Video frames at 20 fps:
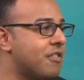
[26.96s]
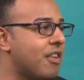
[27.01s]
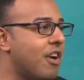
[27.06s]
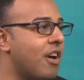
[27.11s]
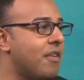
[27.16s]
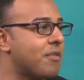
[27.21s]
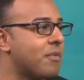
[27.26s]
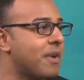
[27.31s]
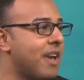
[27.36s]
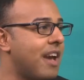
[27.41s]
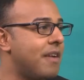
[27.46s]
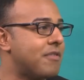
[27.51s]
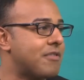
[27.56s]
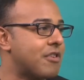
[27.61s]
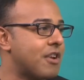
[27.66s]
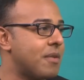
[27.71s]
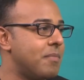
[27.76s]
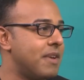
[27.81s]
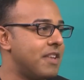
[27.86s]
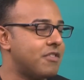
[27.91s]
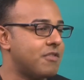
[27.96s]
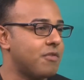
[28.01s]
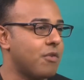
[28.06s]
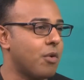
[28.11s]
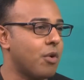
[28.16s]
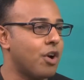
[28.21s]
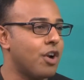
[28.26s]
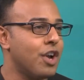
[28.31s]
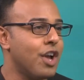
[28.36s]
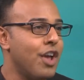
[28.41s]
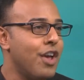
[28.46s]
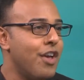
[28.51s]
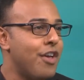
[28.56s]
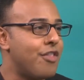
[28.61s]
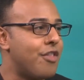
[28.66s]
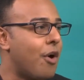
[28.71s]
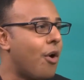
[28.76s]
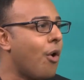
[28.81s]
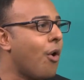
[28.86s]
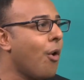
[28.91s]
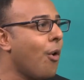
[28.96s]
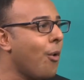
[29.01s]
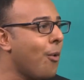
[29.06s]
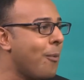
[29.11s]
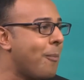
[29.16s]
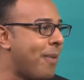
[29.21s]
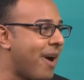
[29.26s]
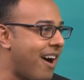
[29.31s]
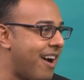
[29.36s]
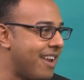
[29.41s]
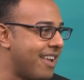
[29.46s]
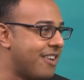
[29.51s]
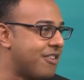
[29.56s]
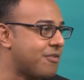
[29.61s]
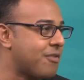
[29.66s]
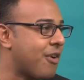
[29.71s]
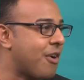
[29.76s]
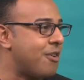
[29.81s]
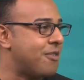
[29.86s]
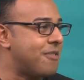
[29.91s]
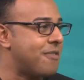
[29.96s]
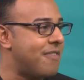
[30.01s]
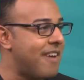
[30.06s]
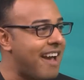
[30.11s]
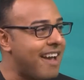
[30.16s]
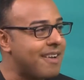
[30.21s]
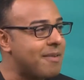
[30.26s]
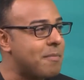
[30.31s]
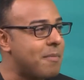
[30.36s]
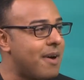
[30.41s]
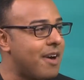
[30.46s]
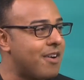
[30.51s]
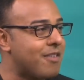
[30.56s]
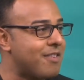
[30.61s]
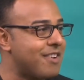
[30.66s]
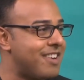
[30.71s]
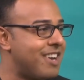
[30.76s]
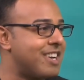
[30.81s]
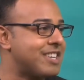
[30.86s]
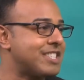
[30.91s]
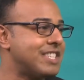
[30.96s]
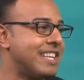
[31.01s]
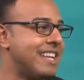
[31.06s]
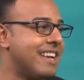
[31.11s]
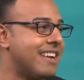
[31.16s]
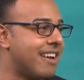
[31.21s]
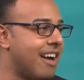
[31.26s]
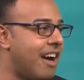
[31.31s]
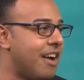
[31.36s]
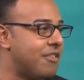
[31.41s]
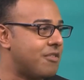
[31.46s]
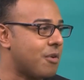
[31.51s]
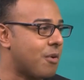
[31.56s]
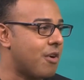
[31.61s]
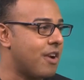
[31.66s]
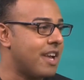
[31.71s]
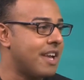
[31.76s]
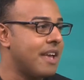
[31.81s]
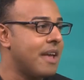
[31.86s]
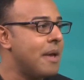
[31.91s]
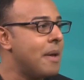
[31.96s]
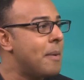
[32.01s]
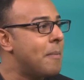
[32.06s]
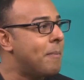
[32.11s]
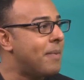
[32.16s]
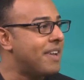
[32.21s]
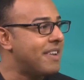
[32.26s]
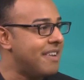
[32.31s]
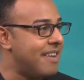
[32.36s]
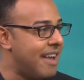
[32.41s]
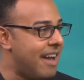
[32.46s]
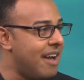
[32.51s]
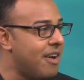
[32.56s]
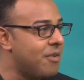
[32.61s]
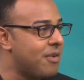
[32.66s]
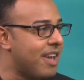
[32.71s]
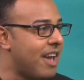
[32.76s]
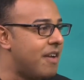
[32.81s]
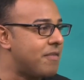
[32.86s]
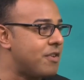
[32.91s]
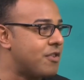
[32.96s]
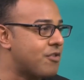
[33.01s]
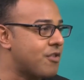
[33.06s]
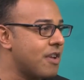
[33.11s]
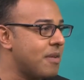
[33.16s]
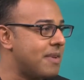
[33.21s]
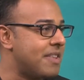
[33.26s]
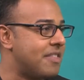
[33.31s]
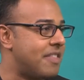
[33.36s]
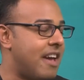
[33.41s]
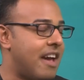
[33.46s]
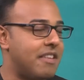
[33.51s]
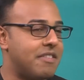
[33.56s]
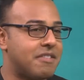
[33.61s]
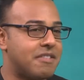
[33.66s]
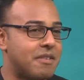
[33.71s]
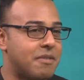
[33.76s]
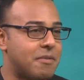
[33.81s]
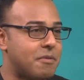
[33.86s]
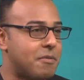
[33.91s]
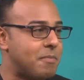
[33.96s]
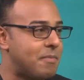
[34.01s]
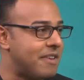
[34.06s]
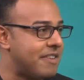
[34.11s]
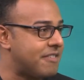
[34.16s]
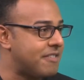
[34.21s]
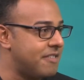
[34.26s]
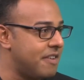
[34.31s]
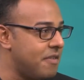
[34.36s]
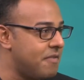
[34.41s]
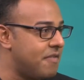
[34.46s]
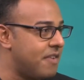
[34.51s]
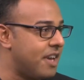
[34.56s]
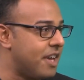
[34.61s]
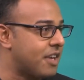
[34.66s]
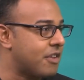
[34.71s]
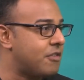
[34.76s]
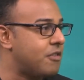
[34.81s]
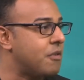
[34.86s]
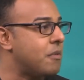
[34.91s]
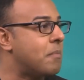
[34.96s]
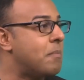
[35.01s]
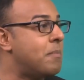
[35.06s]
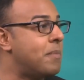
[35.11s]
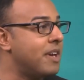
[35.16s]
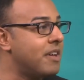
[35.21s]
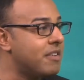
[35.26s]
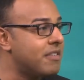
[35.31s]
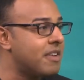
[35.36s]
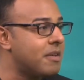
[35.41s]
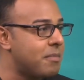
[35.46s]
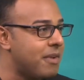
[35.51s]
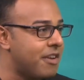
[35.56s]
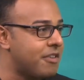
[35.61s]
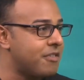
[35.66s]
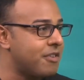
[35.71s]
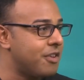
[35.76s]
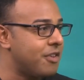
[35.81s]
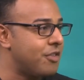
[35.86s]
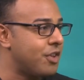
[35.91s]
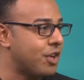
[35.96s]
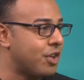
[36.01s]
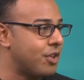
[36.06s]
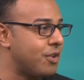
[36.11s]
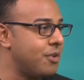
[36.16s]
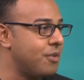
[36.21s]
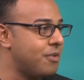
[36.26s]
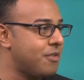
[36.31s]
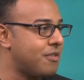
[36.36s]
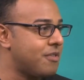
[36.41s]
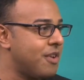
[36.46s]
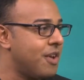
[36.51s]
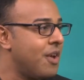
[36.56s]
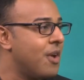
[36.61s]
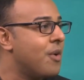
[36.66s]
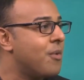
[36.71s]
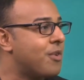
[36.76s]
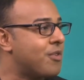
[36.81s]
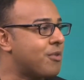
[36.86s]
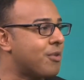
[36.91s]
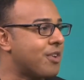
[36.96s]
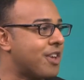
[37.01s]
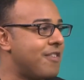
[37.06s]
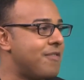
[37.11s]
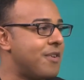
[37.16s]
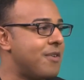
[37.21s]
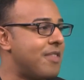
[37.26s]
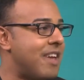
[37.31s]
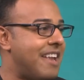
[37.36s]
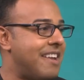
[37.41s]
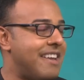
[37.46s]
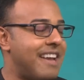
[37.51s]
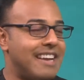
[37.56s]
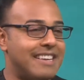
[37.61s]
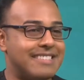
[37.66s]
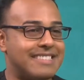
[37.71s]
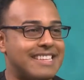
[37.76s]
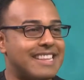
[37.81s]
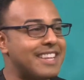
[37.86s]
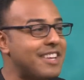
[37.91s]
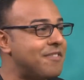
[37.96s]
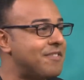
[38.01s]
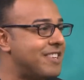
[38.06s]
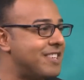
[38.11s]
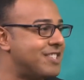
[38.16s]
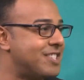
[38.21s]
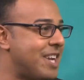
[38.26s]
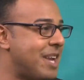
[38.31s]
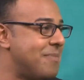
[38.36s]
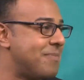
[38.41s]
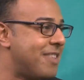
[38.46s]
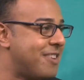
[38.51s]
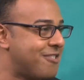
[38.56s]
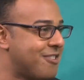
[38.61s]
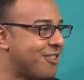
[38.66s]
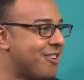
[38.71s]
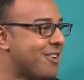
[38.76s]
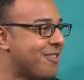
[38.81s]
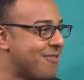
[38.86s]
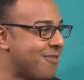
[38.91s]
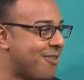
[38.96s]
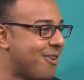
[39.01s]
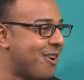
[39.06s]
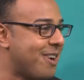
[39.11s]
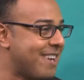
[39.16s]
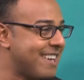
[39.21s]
Loft, we have treatments for the whole body as far as fat uh, reduction and contouring. But now we have a treatment that's specific to building muscle in the glutes, which will give you that nice lifted shape that you're looking for.